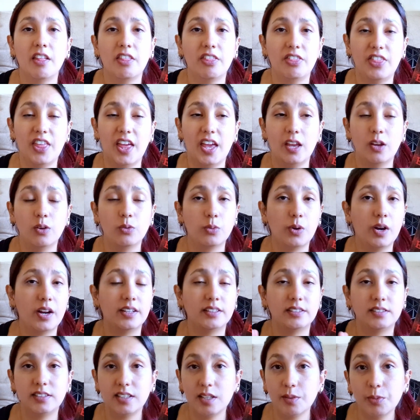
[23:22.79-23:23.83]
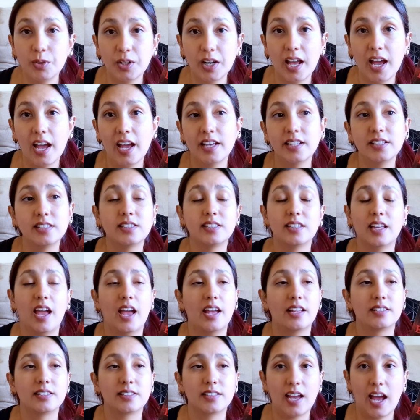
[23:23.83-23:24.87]
They were demonized
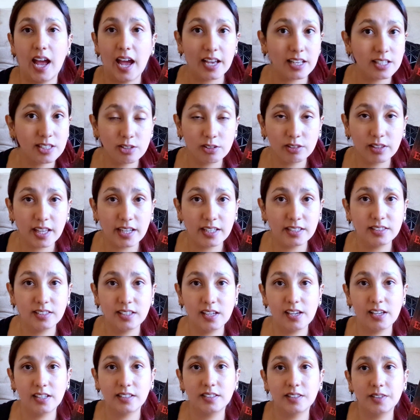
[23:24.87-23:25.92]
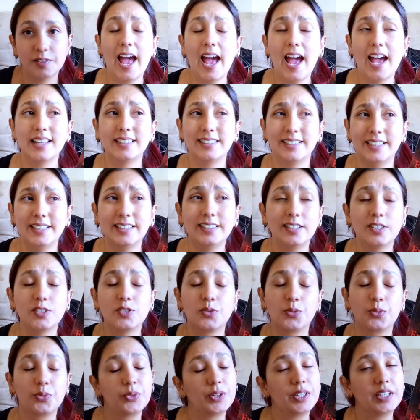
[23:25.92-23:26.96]
and isolated, and it is
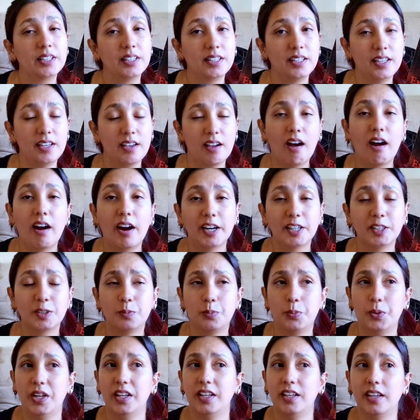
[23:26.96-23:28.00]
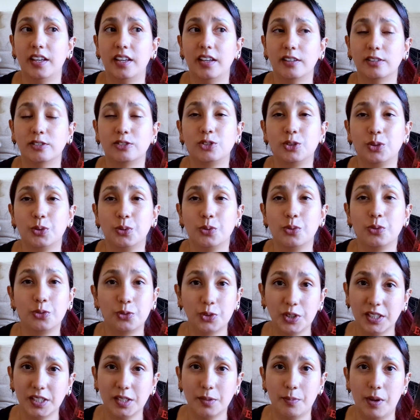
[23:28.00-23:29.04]
really heartbreaking to
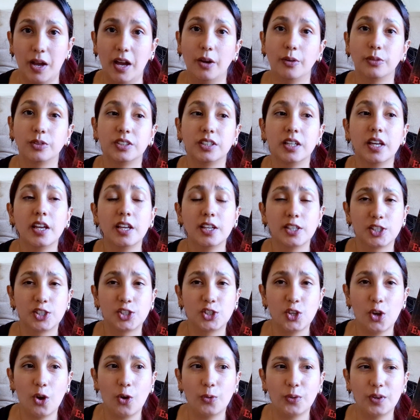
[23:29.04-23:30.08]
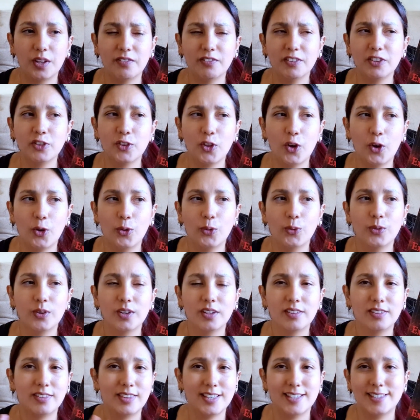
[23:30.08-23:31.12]
read about. So even though
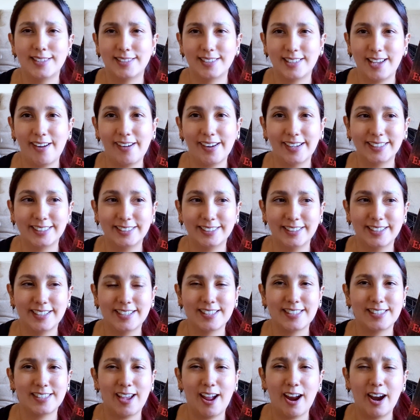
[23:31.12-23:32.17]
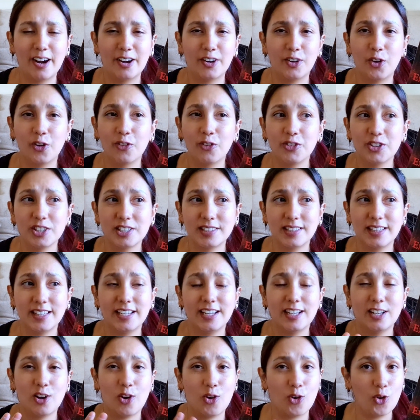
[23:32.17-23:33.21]
these characters are
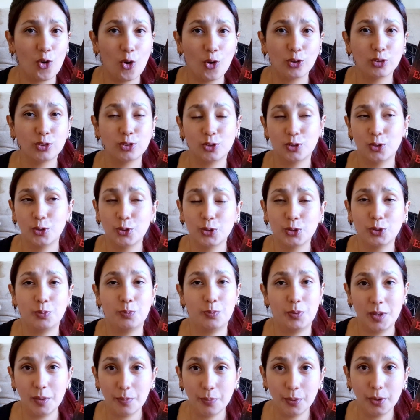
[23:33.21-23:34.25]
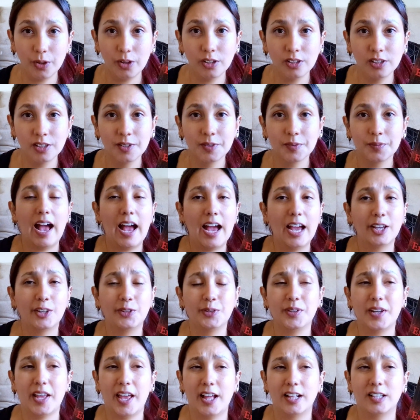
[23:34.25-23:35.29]
obviously not good people, I
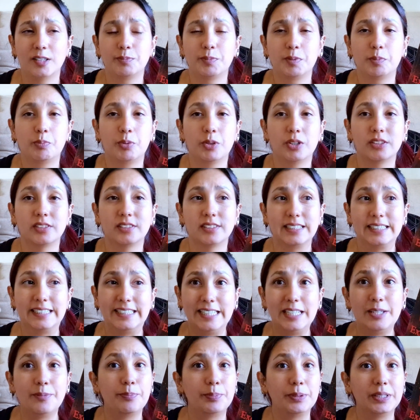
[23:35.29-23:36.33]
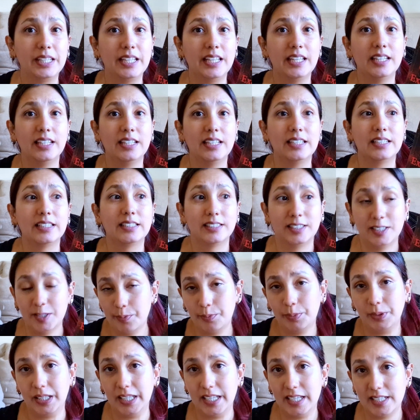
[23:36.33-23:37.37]
couldn't help but deeply
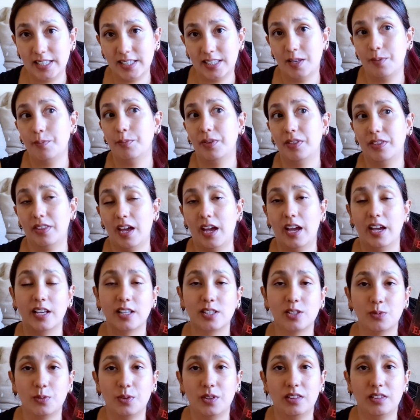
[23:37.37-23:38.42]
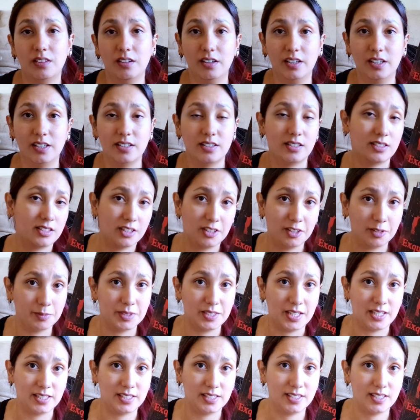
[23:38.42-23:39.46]
sympathize with their
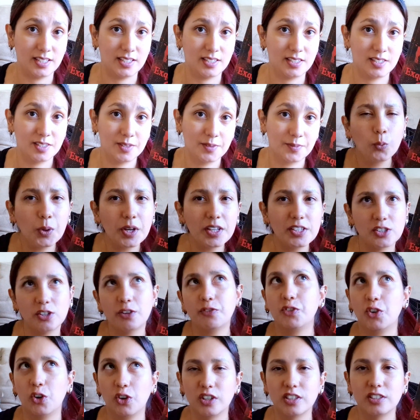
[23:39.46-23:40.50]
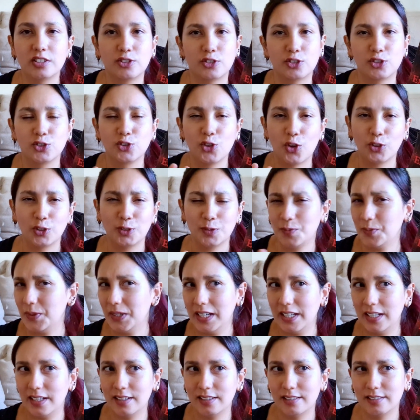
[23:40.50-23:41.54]
circumstances. Which of course does not
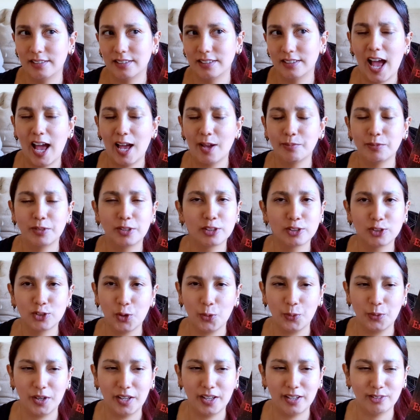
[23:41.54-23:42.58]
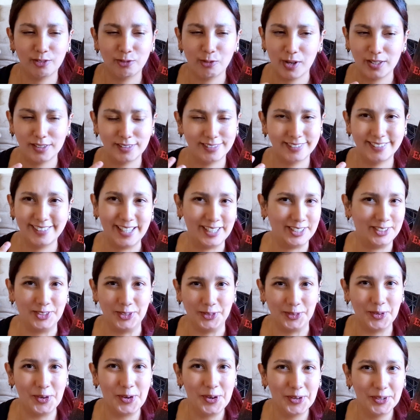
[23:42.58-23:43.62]
mean I'm condoning what they do.
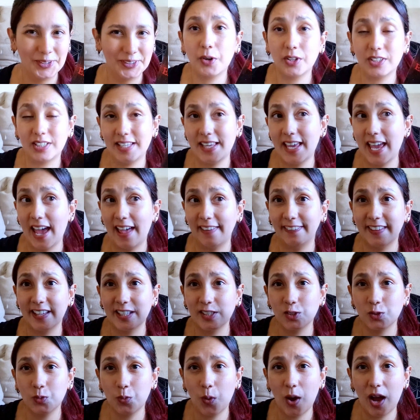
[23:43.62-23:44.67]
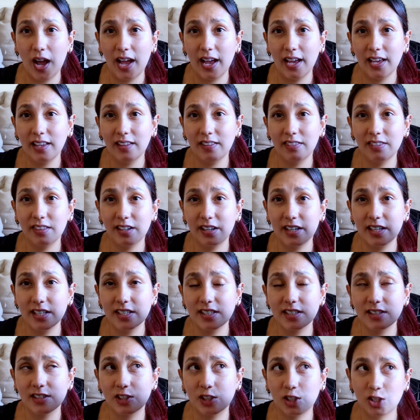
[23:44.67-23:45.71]
But yeah, that's why
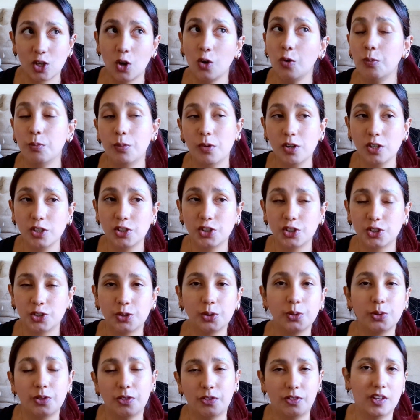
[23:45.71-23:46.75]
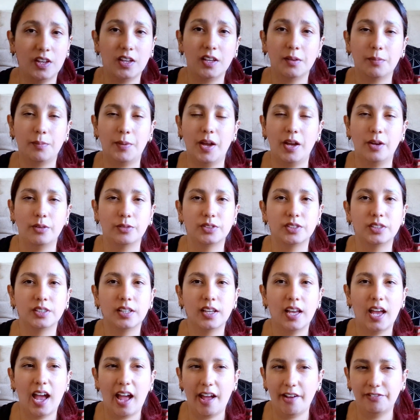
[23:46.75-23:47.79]
there's so much to think about
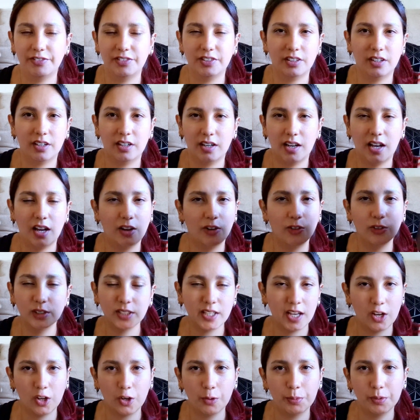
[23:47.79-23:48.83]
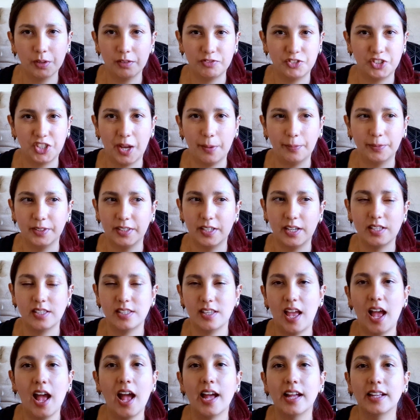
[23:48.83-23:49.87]
after only a couple of chapters,
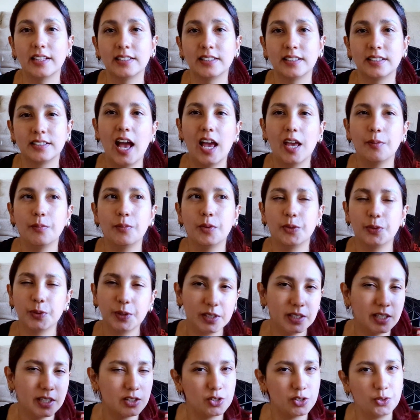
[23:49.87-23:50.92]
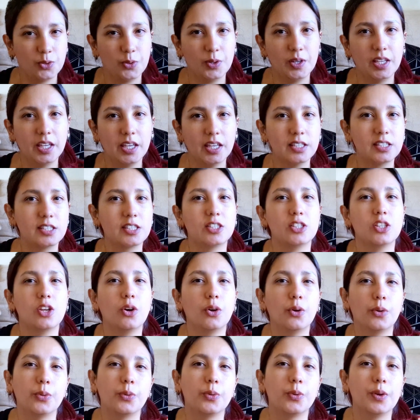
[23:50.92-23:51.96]
and I'm really enjoying it,
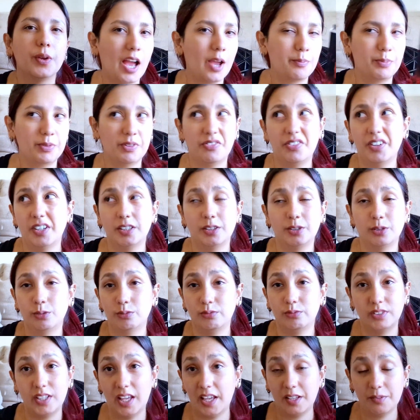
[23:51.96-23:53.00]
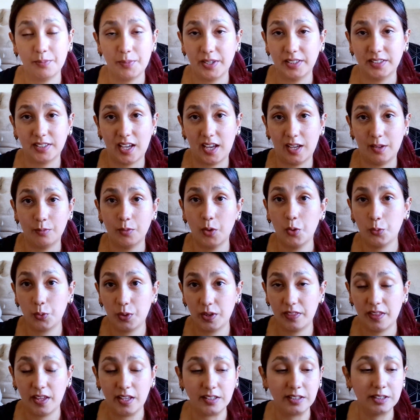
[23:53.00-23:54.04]
so I prefer to take my time
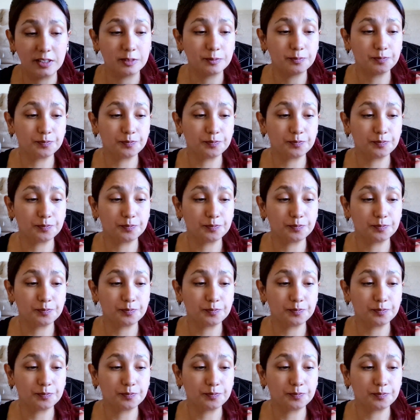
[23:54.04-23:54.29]
with it.